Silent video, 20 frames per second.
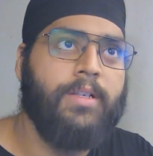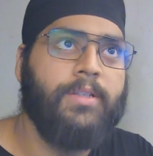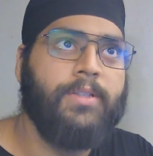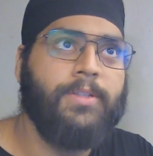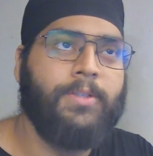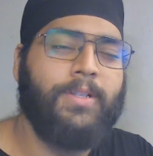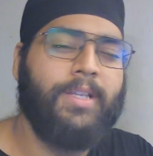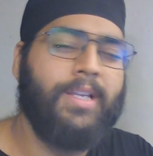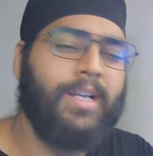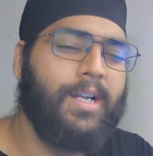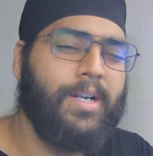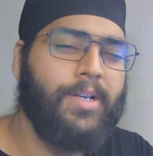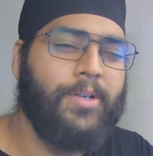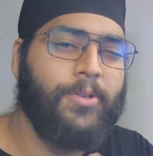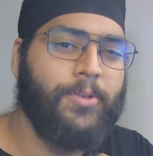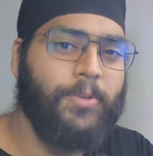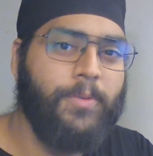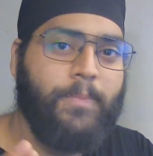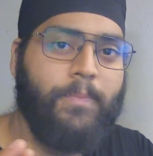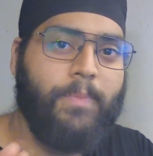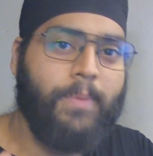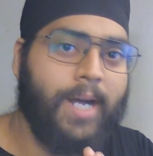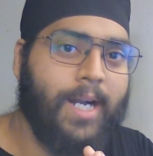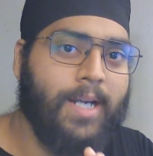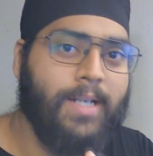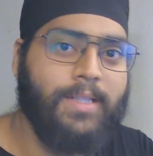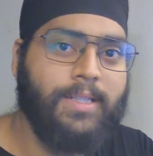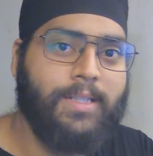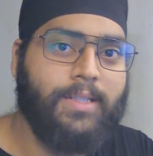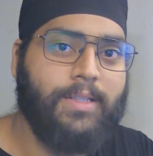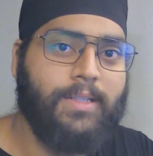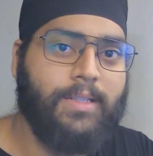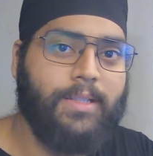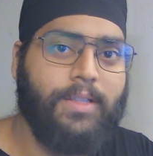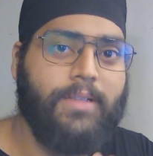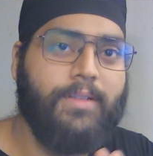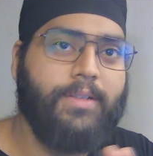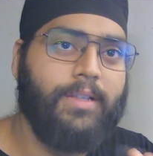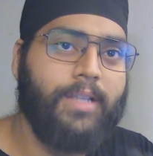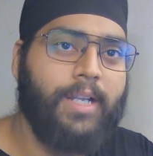So there are two parts
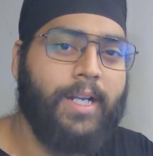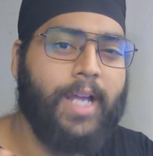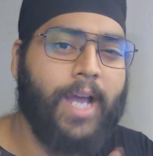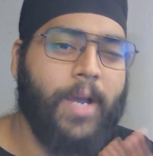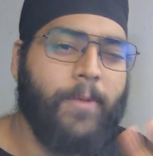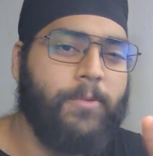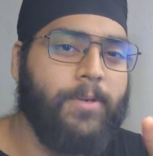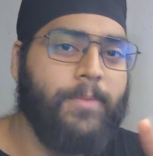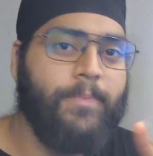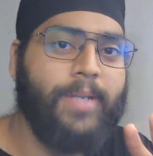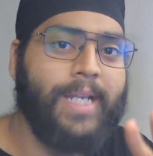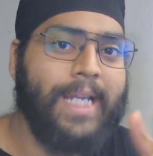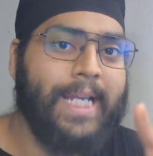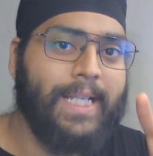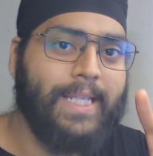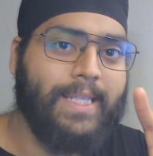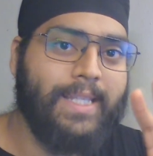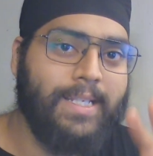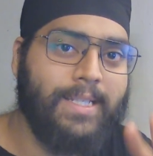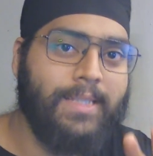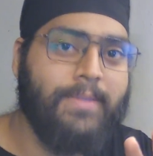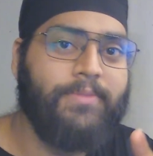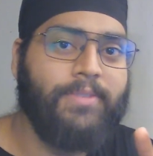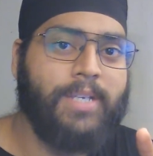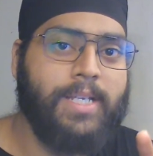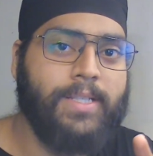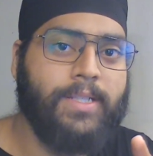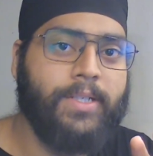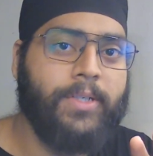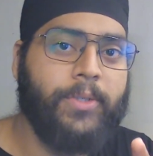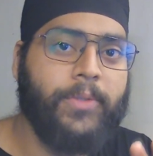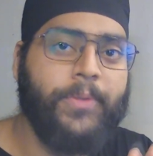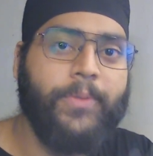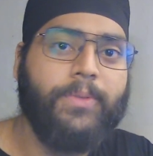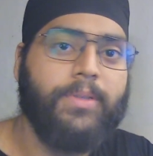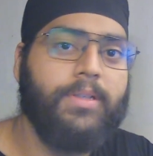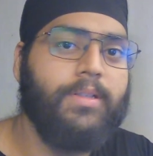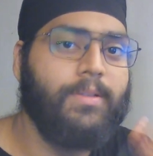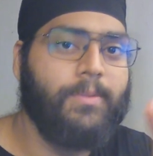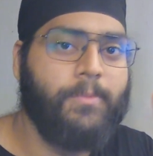that I would break this phase
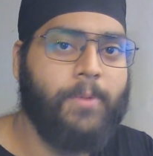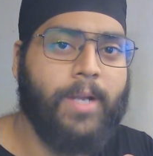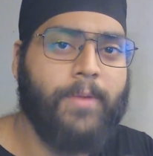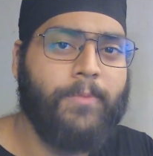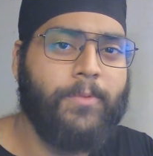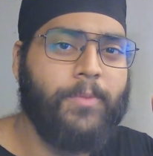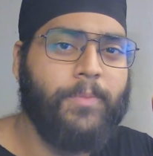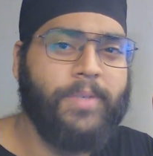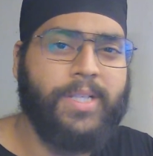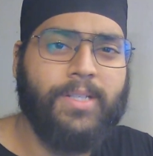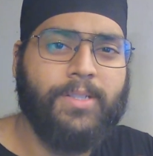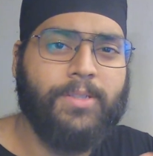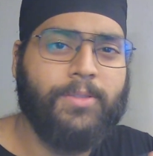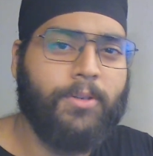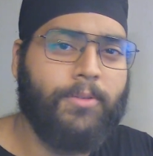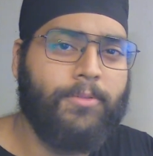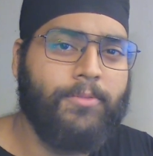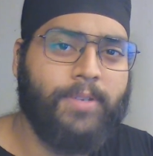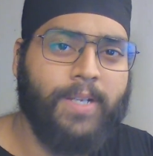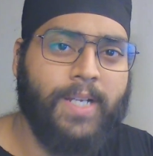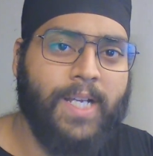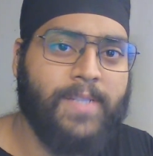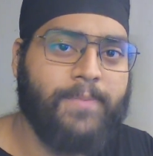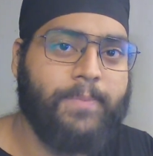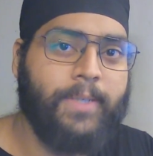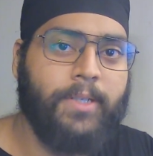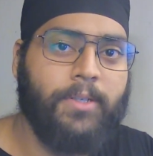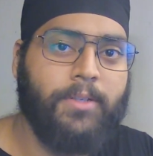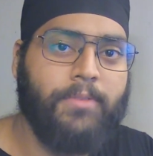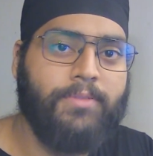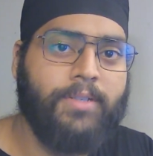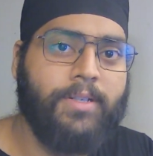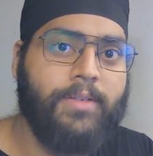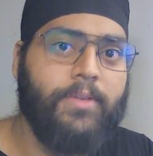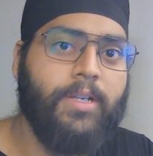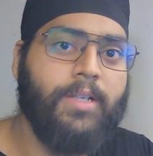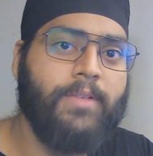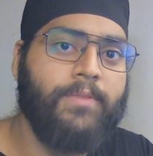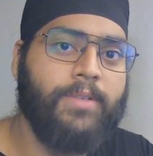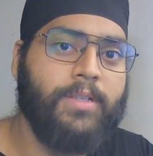into. The one would be the software aspect of it,
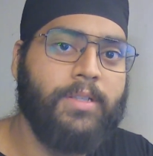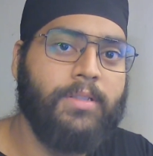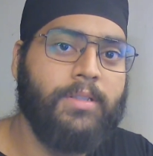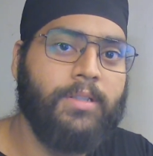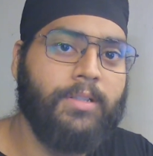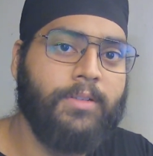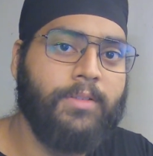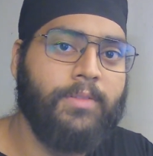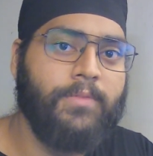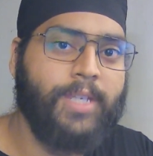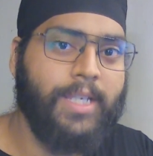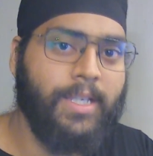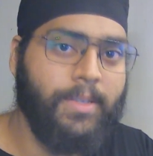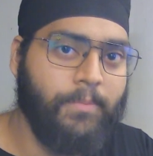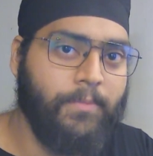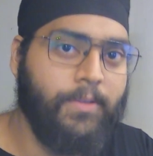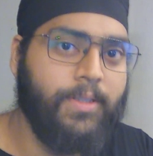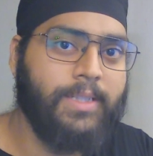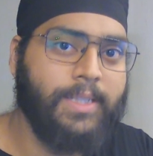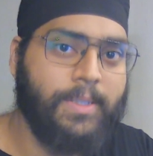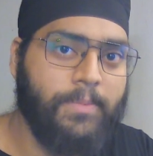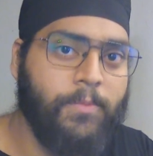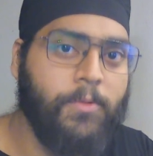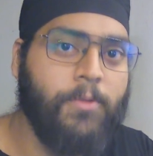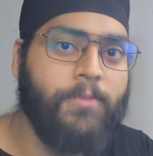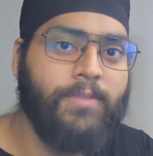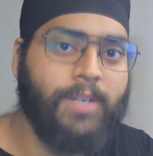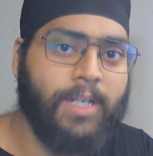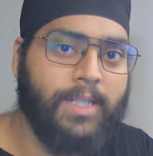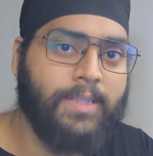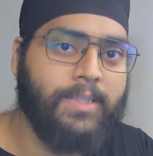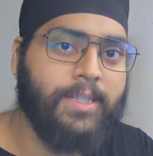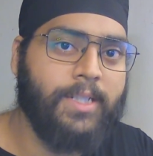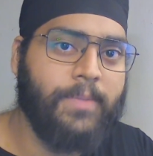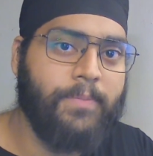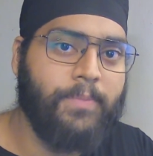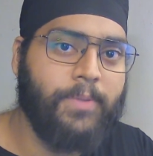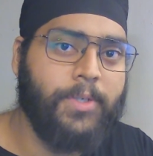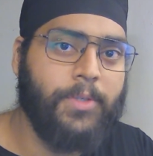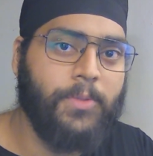in which we move our
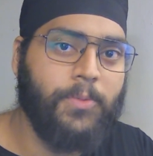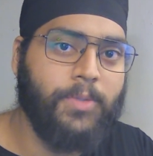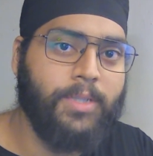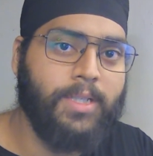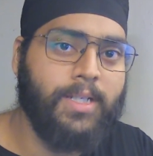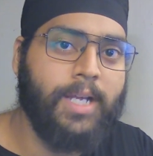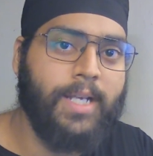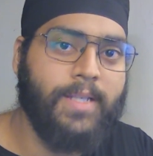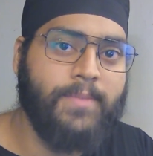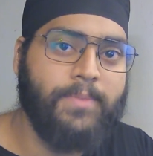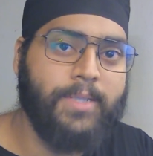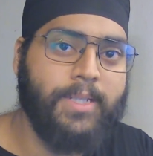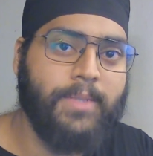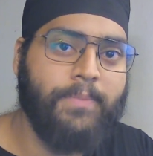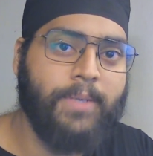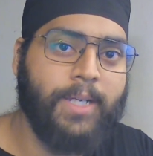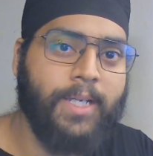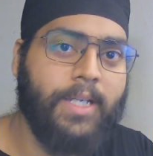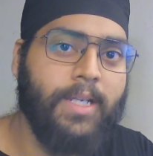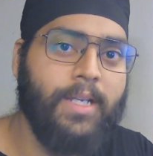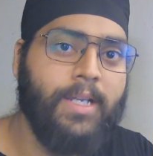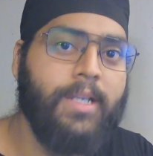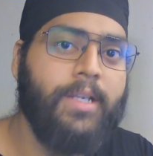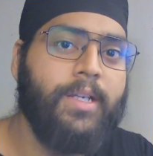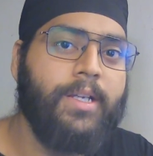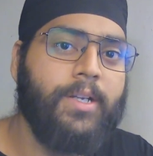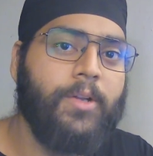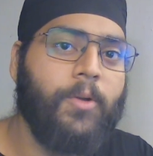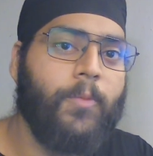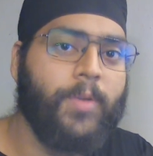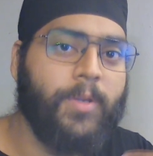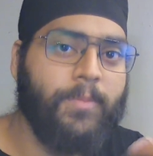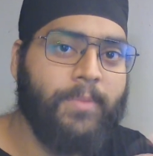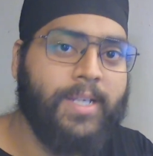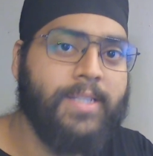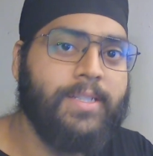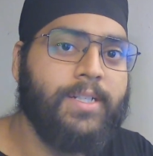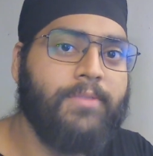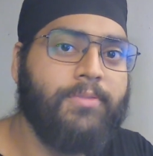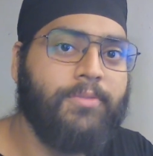script to the Raspberry Pi and
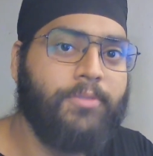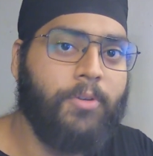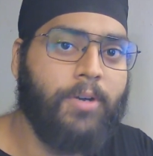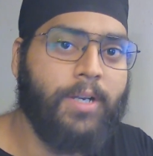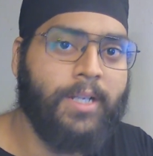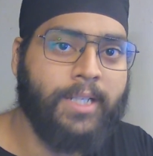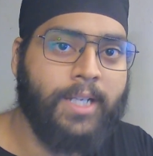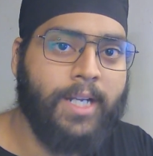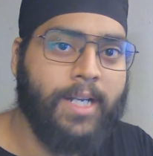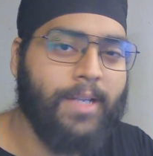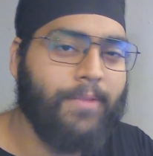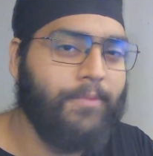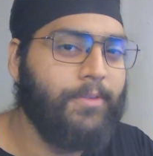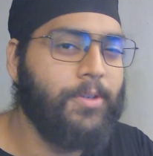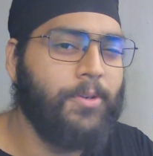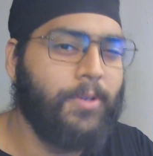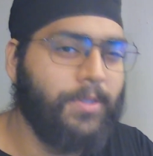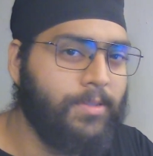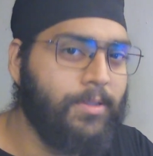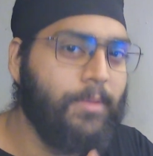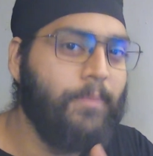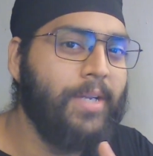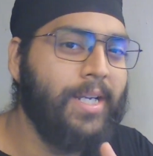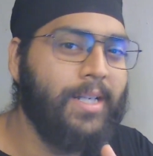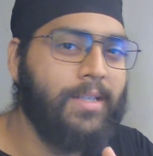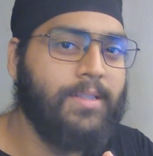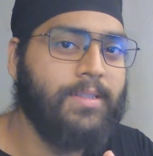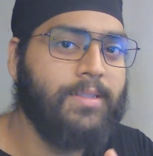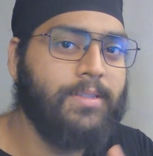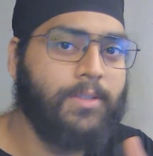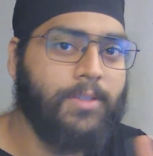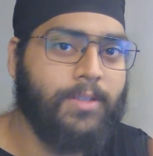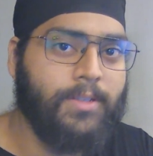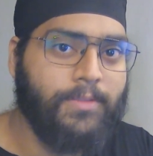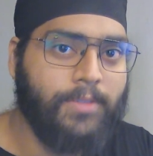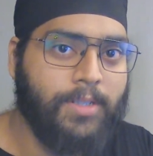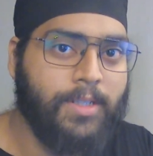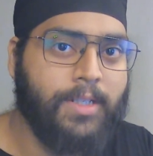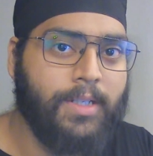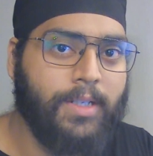optimize it for that. We also made a
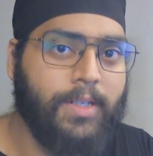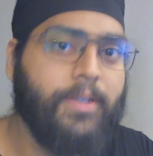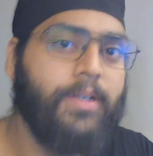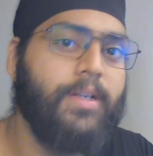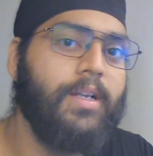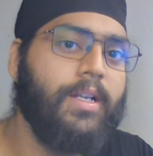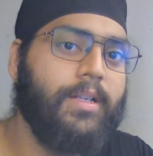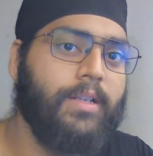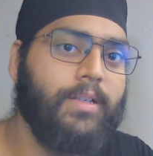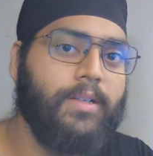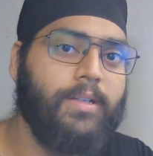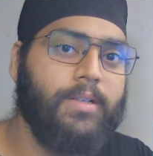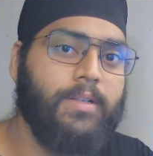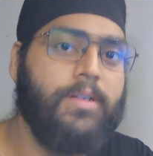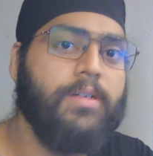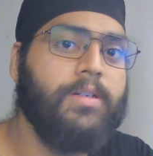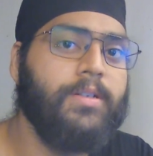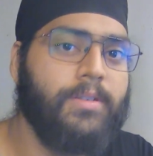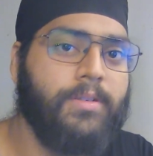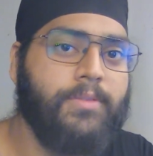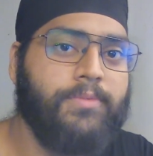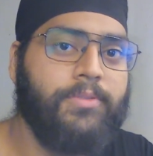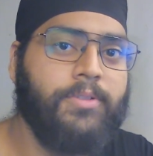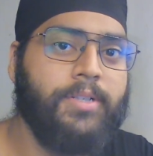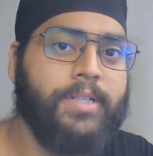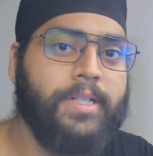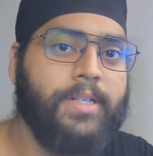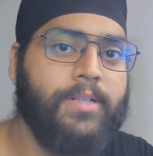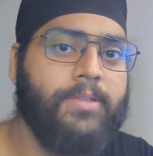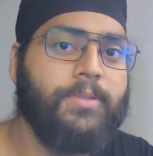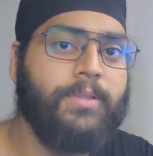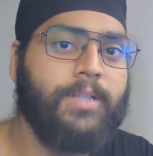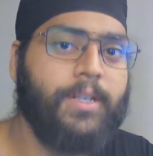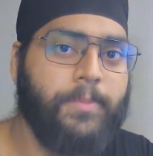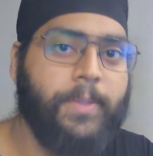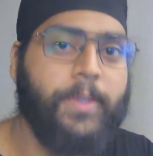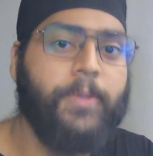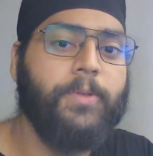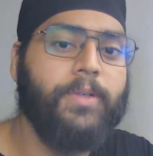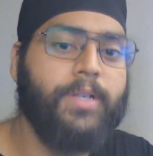server for it so
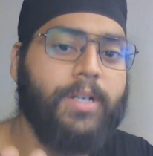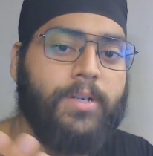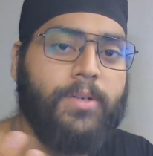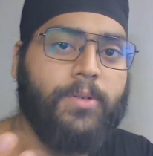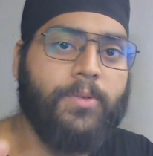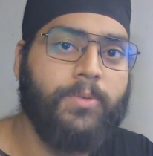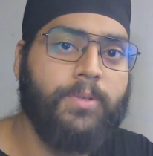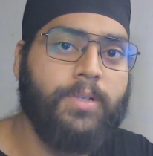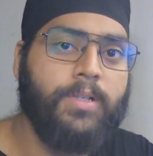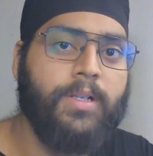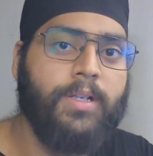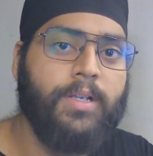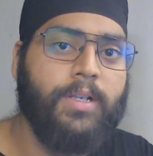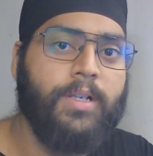that we could control